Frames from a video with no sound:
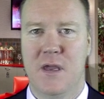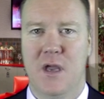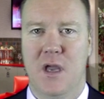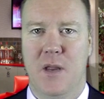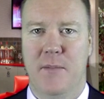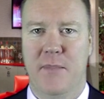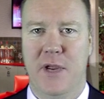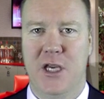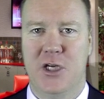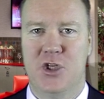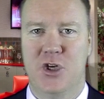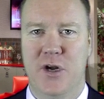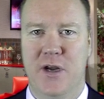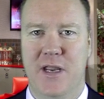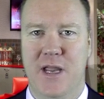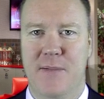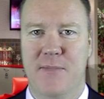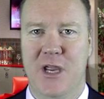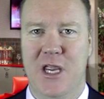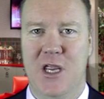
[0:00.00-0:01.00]
And make sure you
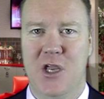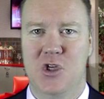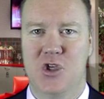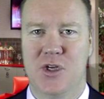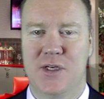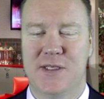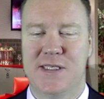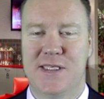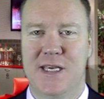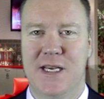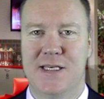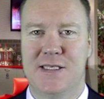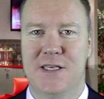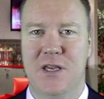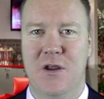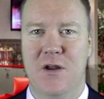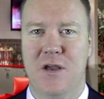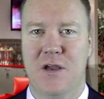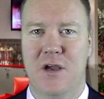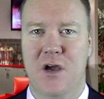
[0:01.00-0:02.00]
get my huge
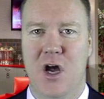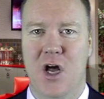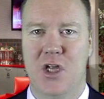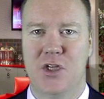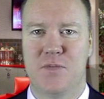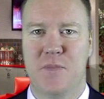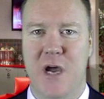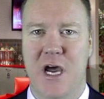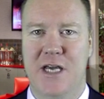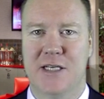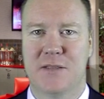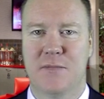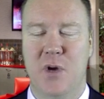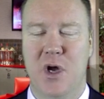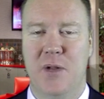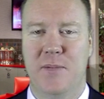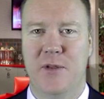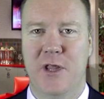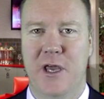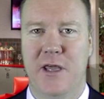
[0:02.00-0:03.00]
6-unit college
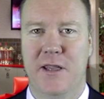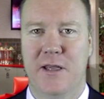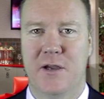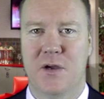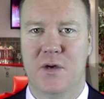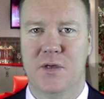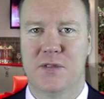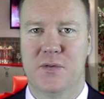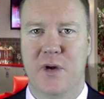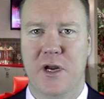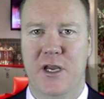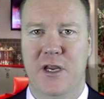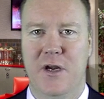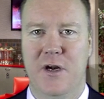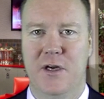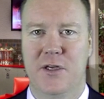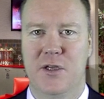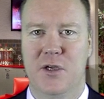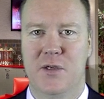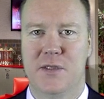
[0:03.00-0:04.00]
basketball play that goes right
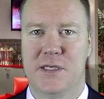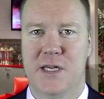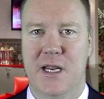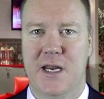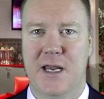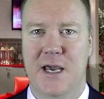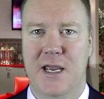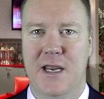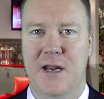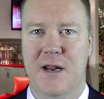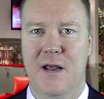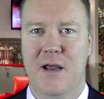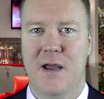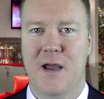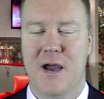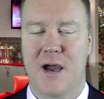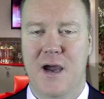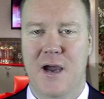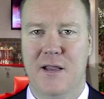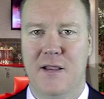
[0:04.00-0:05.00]
here Tuesday night.
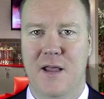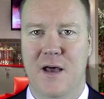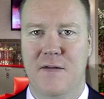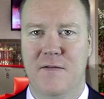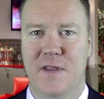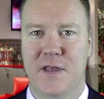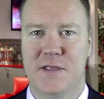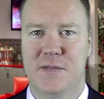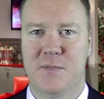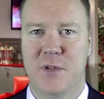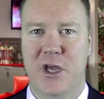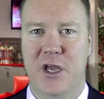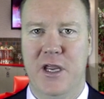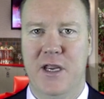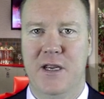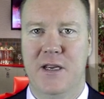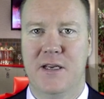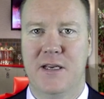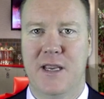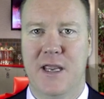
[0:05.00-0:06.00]
I love this
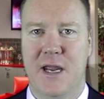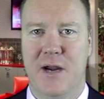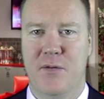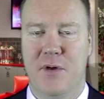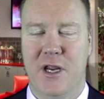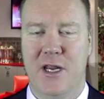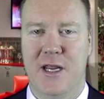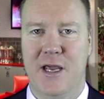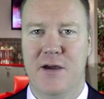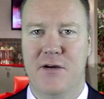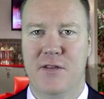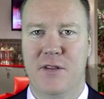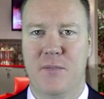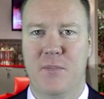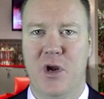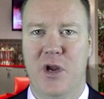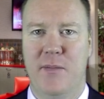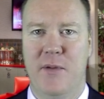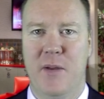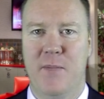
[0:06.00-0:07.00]
play. Get it right now on the
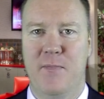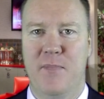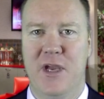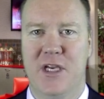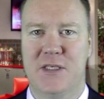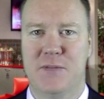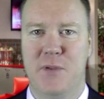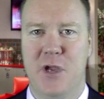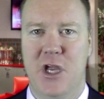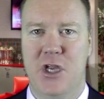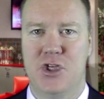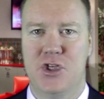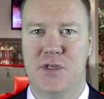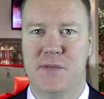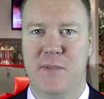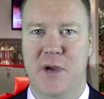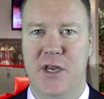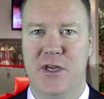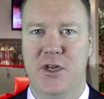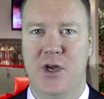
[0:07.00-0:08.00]
premium picks page
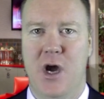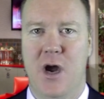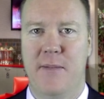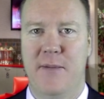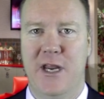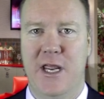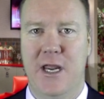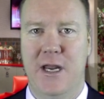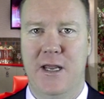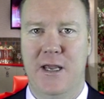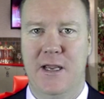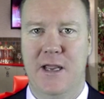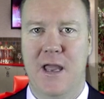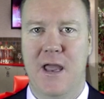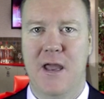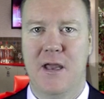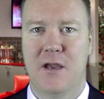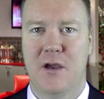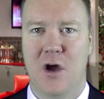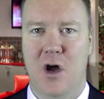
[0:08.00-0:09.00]
as my dominating
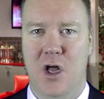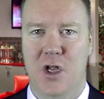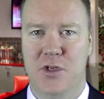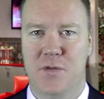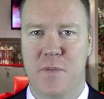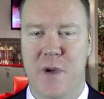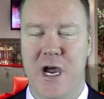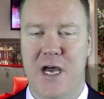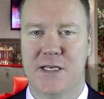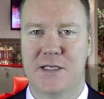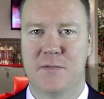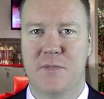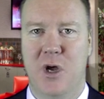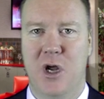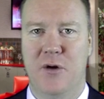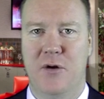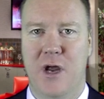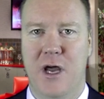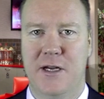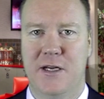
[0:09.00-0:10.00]
college
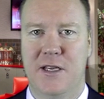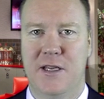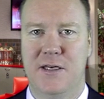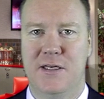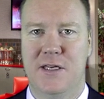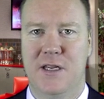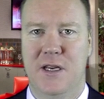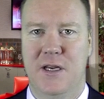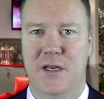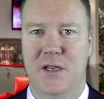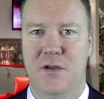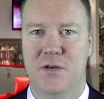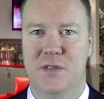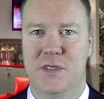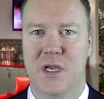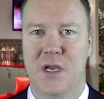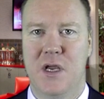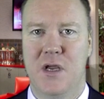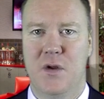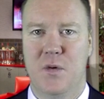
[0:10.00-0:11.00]
basketball run
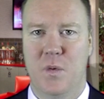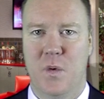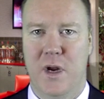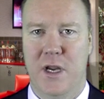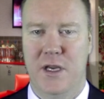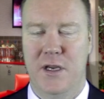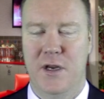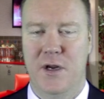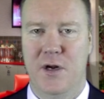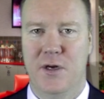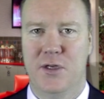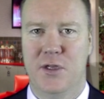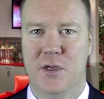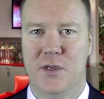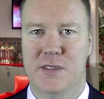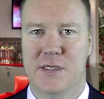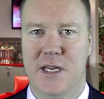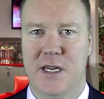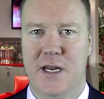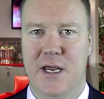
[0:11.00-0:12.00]
continues right here
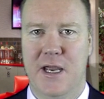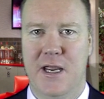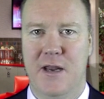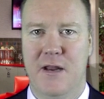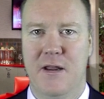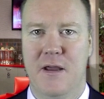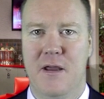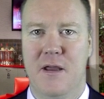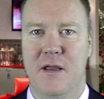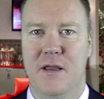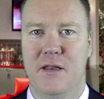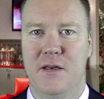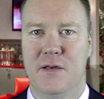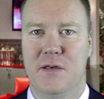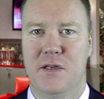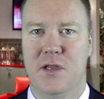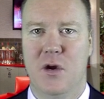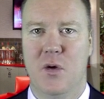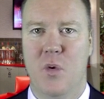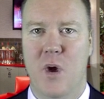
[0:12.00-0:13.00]
Tuesday night.
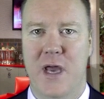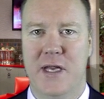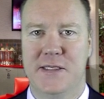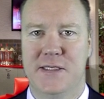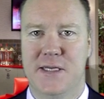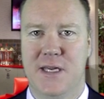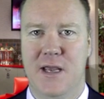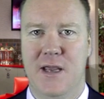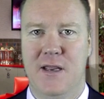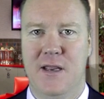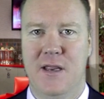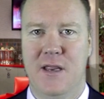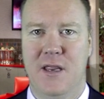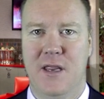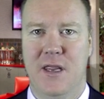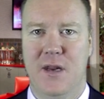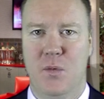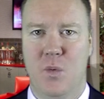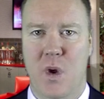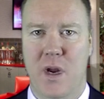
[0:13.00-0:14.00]
Until Wednesday,
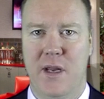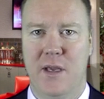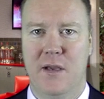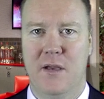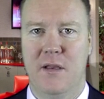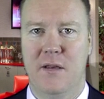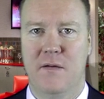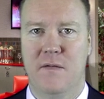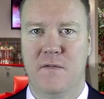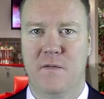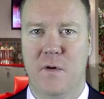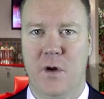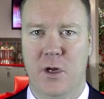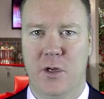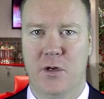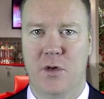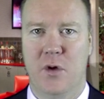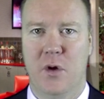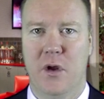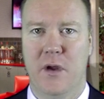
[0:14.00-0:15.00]
in winning,
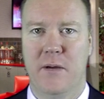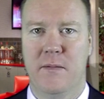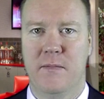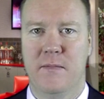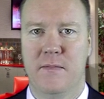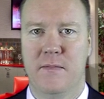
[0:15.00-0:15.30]
Vernon Croy.